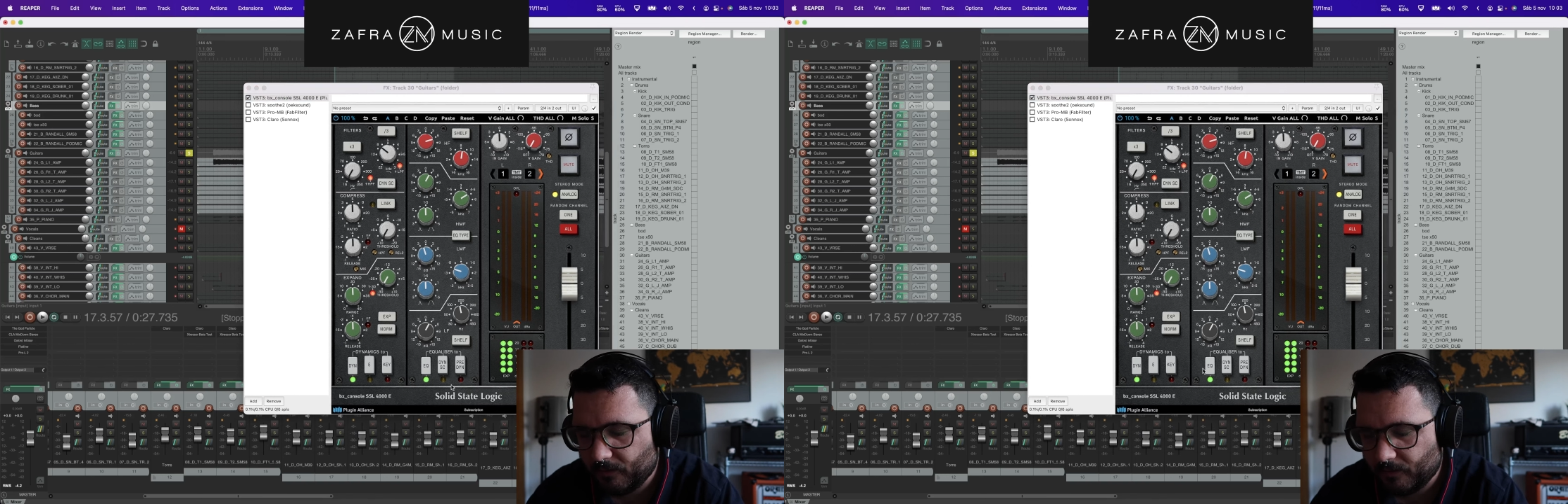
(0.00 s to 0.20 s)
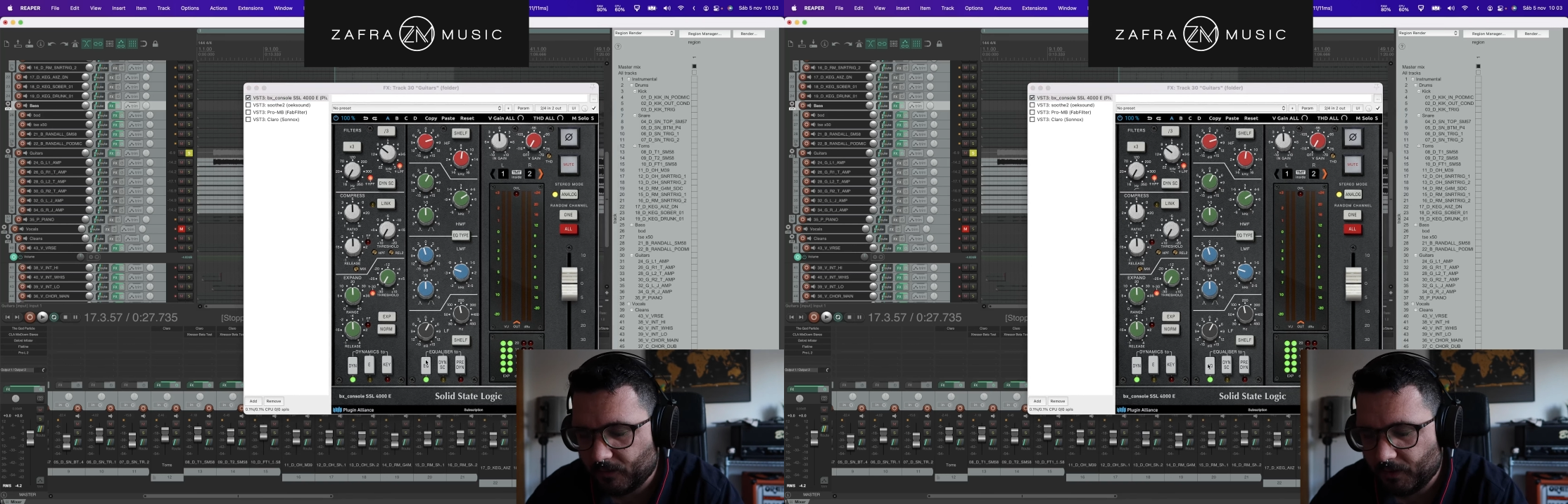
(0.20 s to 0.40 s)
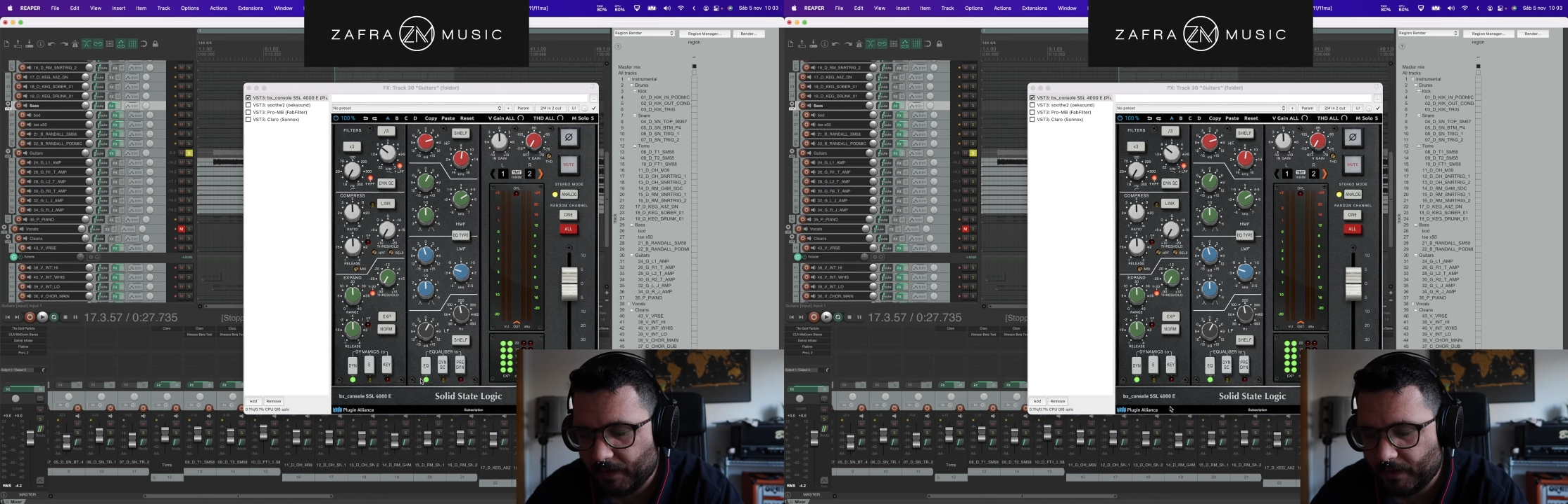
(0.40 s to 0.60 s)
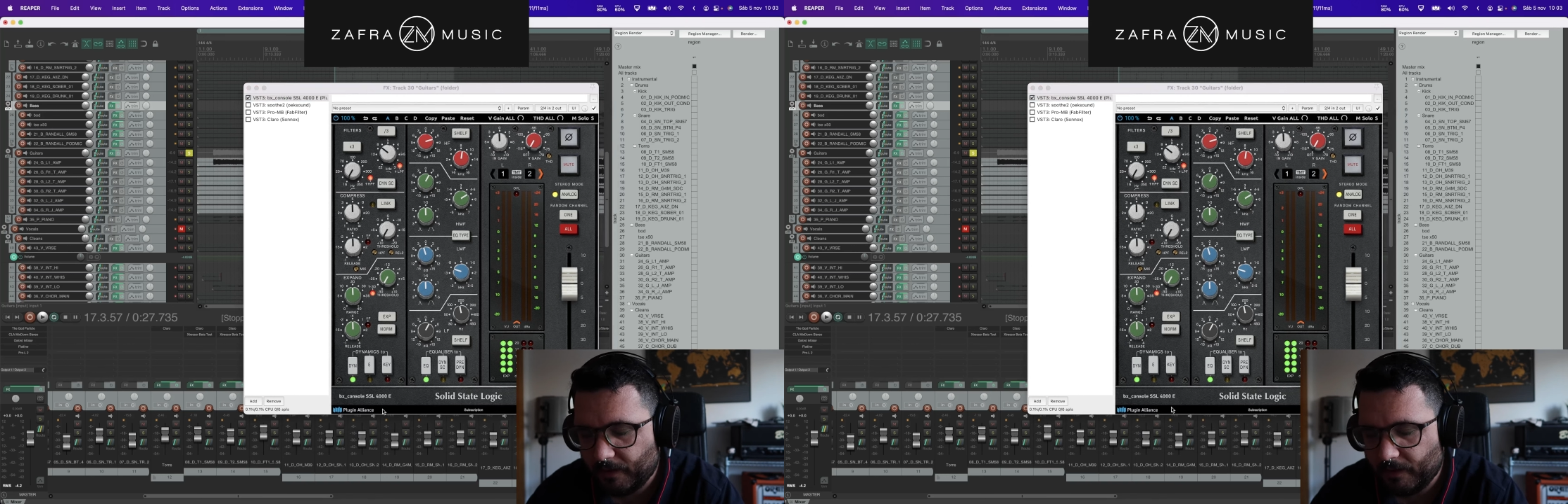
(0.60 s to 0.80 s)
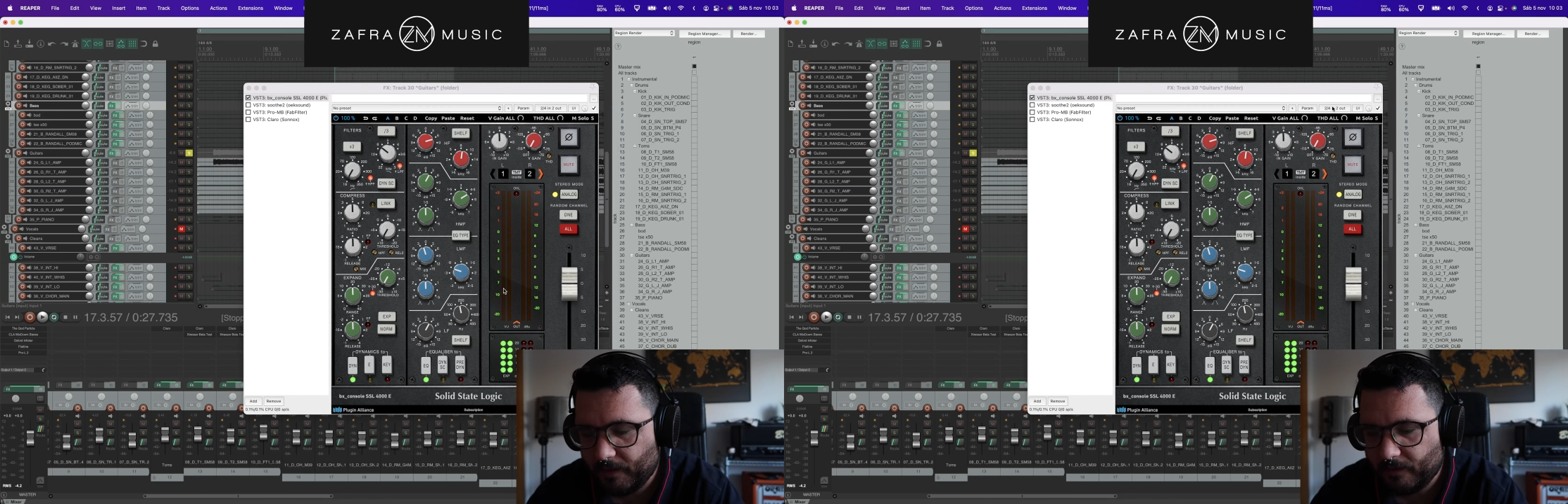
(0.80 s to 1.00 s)

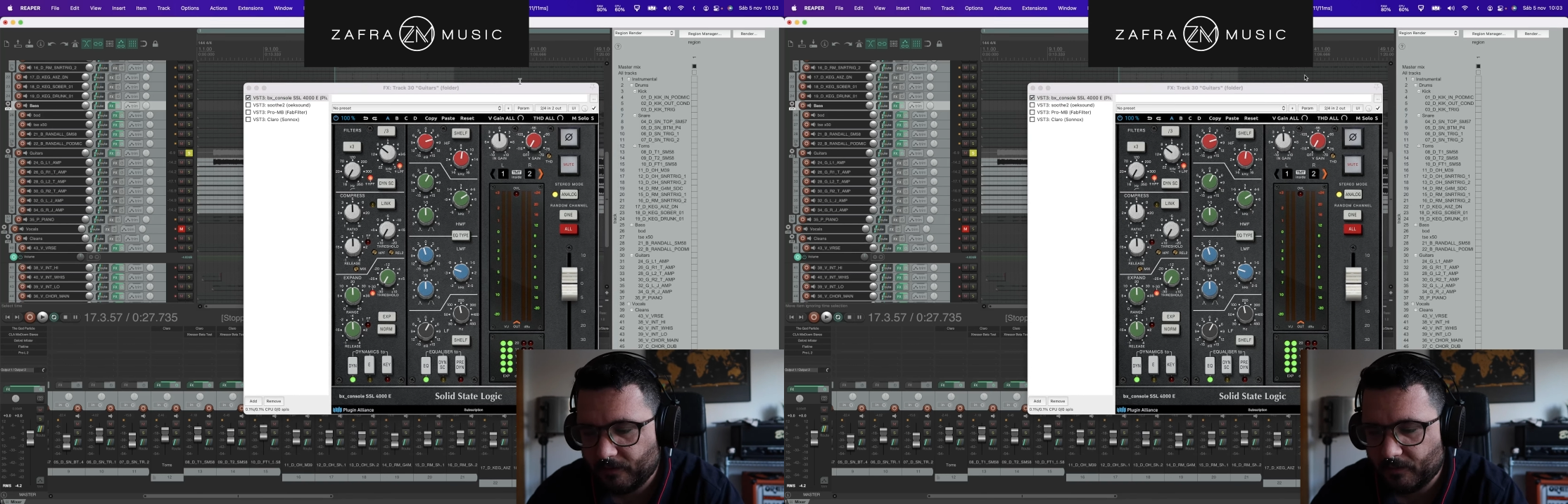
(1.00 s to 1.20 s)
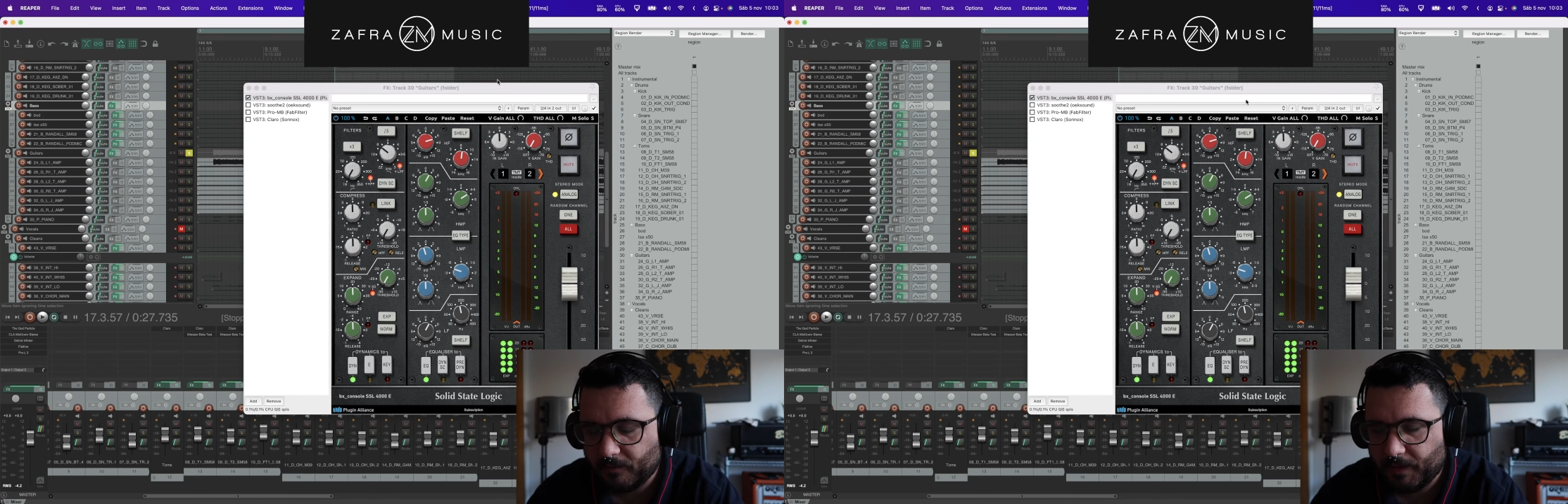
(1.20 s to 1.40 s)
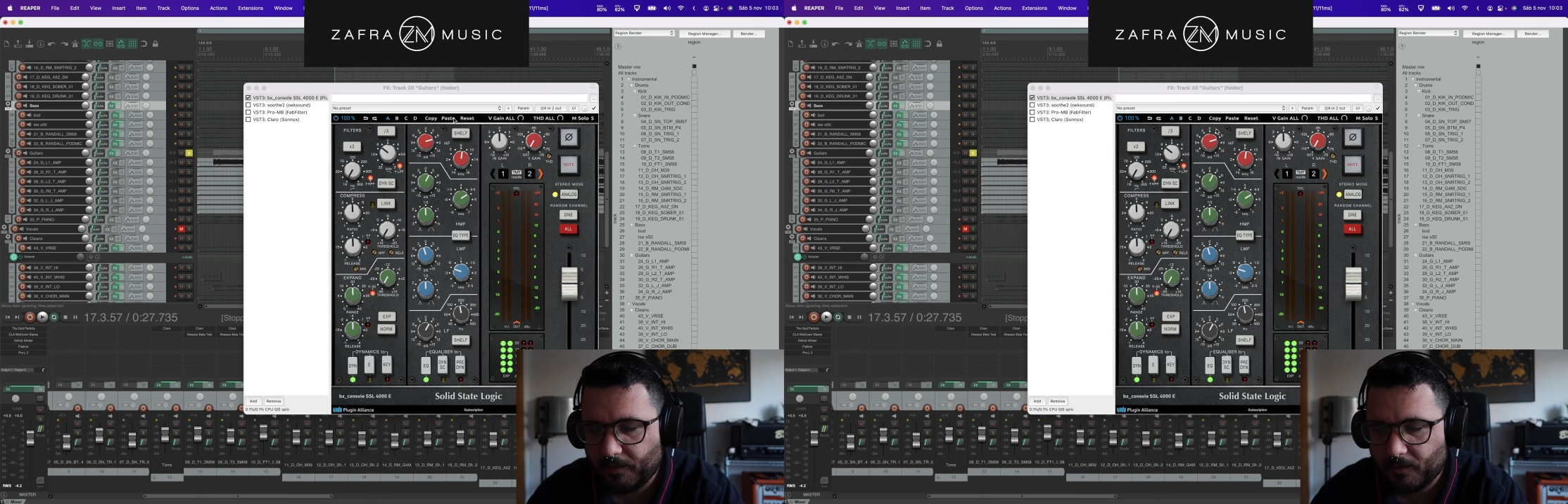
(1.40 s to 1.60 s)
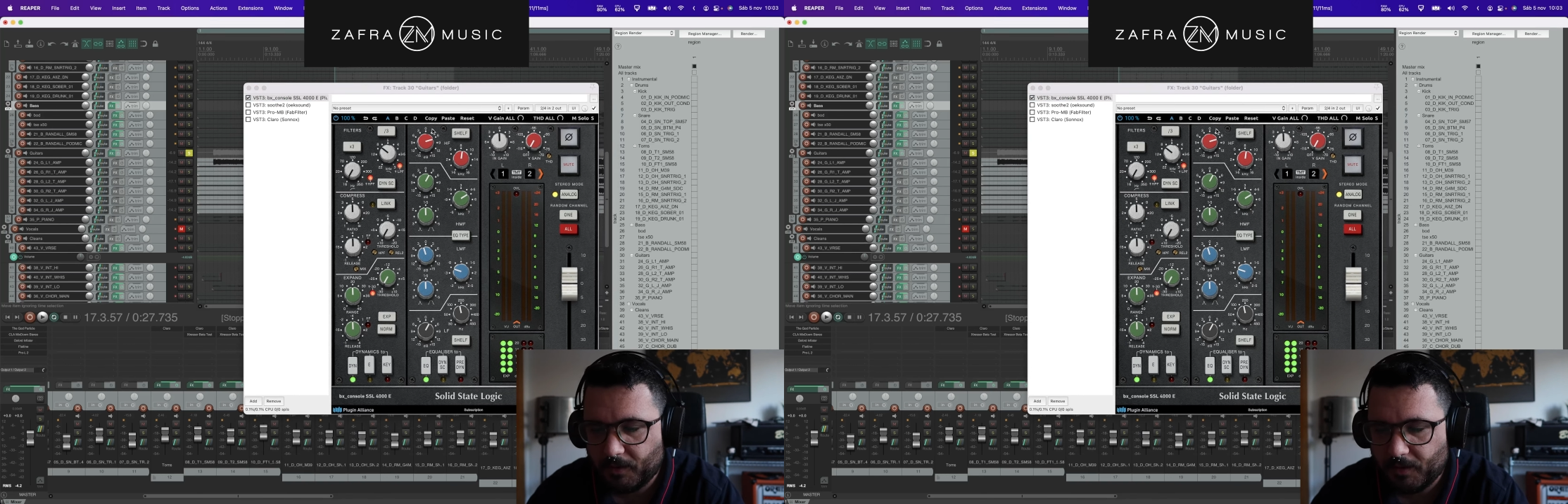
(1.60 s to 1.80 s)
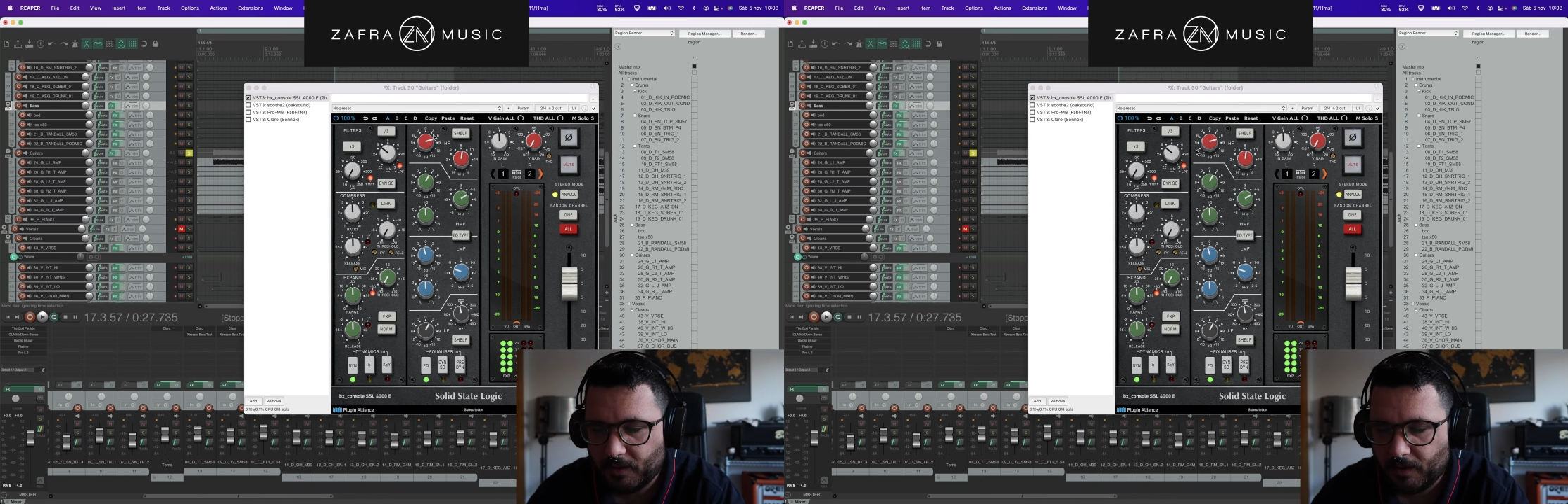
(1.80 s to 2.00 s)
4KE from
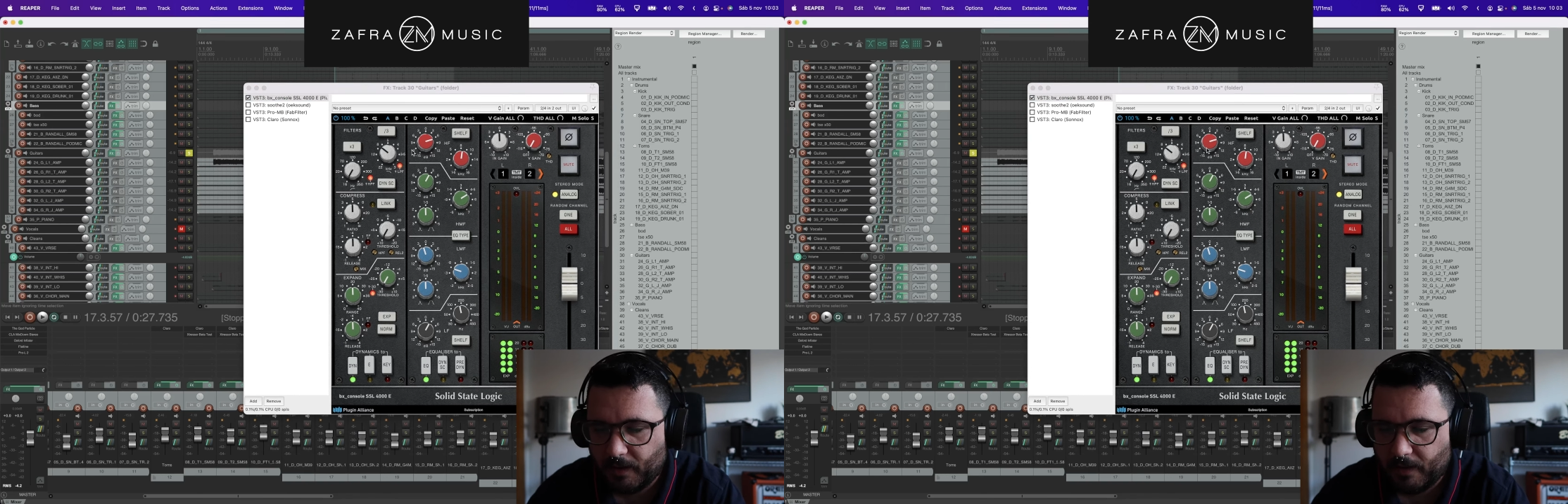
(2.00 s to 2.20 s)
Baneworks,